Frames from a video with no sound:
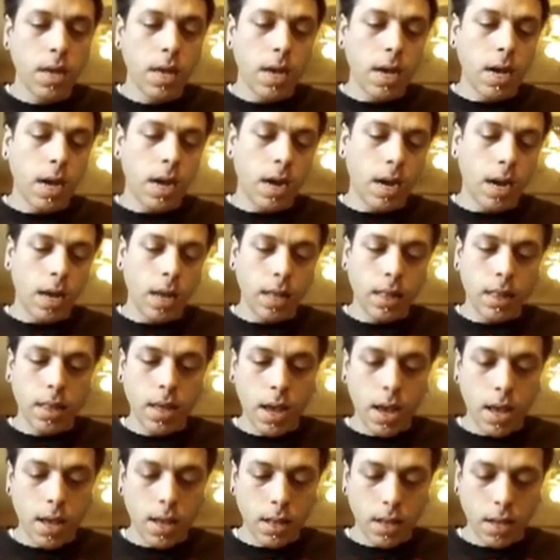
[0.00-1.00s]
I like
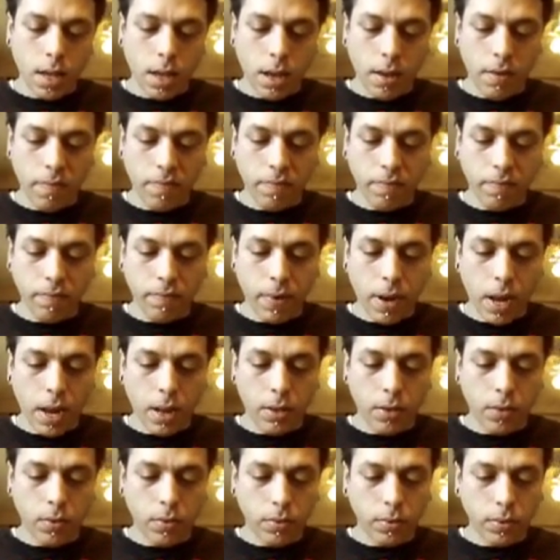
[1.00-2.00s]
that. I've not
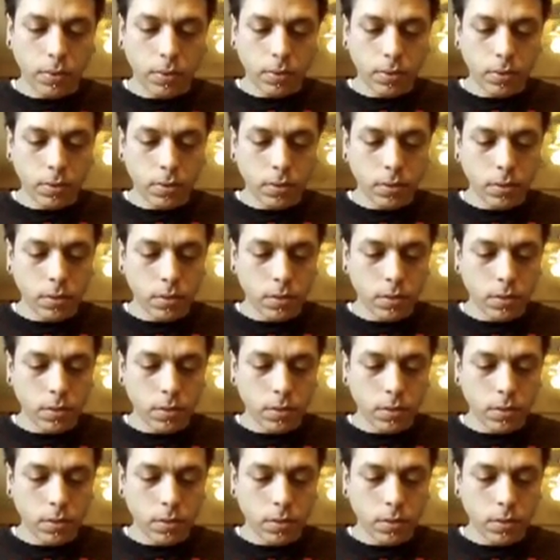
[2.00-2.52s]
used